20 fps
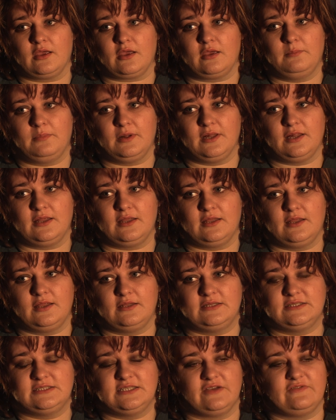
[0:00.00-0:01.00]

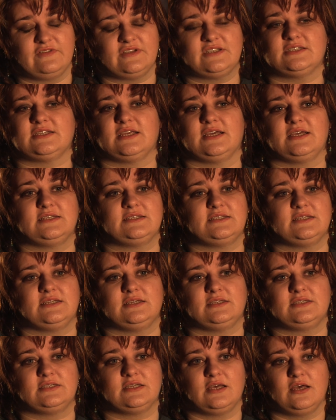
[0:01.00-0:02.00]
completely
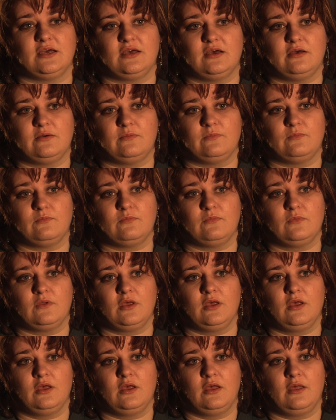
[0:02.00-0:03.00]
devastated
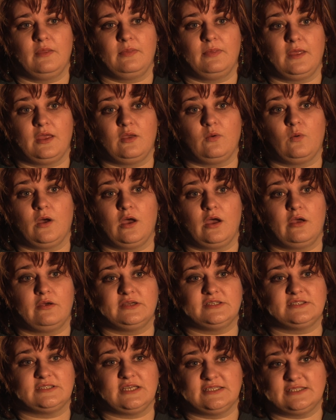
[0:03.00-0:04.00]
they were as